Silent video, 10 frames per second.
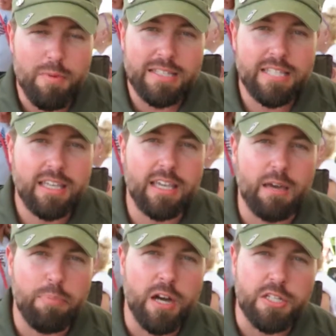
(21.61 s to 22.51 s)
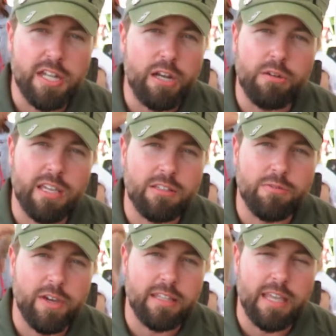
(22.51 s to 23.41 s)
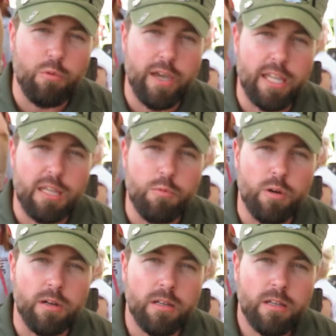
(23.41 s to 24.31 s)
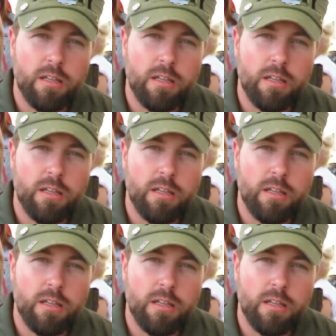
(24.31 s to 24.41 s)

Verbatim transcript: But my ticket got punched, and I don't get to fight that way anymore.